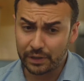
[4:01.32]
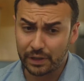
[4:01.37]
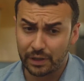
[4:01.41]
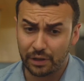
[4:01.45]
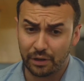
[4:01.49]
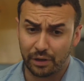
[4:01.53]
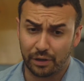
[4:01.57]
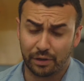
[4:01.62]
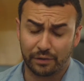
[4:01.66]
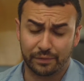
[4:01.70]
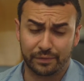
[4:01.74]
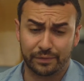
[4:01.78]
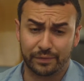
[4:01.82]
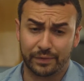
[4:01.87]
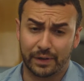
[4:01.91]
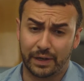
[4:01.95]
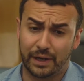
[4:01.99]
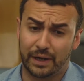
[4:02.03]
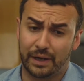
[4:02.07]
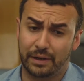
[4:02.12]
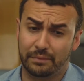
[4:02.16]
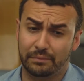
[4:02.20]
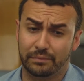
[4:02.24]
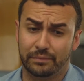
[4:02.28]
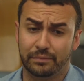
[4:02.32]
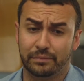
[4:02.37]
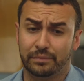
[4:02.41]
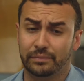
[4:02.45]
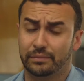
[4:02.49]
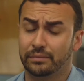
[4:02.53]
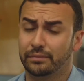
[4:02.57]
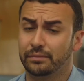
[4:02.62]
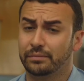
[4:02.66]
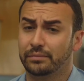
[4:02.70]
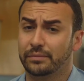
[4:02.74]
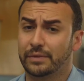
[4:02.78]
of um,
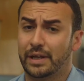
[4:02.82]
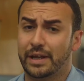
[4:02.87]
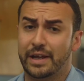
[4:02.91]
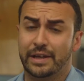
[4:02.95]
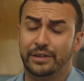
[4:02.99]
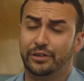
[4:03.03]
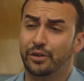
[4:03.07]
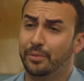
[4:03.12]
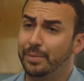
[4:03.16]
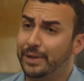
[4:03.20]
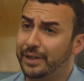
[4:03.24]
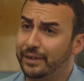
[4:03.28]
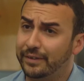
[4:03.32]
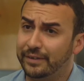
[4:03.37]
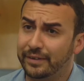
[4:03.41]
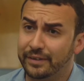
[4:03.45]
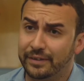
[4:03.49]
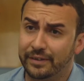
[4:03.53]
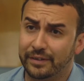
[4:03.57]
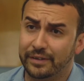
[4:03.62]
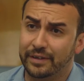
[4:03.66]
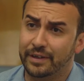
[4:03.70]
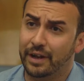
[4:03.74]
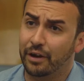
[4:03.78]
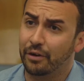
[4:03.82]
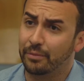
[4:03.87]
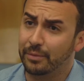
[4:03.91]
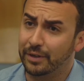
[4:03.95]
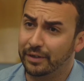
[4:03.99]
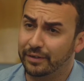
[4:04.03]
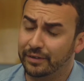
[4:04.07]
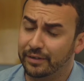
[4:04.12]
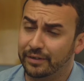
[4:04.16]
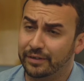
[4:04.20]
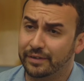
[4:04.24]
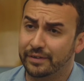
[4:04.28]
atopic diseases and autoimmune
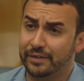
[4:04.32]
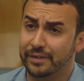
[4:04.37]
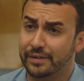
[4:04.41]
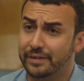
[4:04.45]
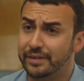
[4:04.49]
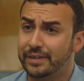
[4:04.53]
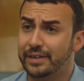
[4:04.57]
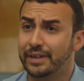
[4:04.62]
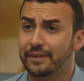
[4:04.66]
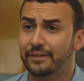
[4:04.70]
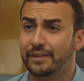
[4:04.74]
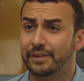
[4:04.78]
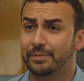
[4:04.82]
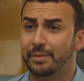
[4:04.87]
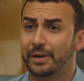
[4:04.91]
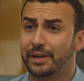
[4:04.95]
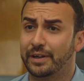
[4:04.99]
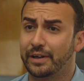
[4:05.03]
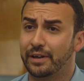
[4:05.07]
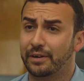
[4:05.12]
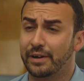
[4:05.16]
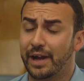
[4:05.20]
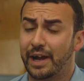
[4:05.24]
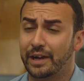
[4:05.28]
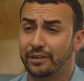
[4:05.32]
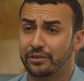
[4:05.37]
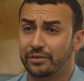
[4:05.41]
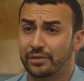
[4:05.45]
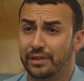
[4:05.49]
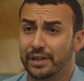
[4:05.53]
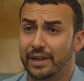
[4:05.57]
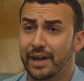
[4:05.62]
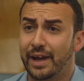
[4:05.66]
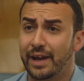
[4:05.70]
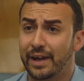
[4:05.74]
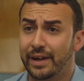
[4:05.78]
diseases and see if this bacteria
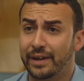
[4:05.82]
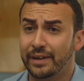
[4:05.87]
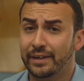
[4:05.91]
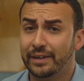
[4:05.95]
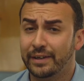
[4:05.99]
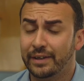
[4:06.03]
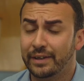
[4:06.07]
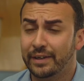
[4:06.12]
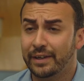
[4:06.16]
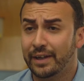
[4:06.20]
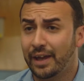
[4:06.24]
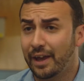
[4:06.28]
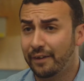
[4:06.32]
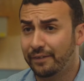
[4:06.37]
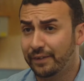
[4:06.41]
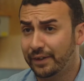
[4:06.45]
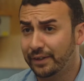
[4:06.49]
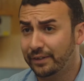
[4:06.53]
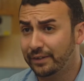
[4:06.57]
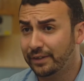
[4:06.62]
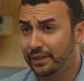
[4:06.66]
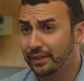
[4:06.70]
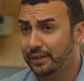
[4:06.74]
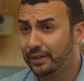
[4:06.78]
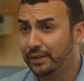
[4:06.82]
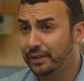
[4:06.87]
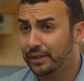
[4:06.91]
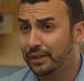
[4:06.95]
actually had efficacy.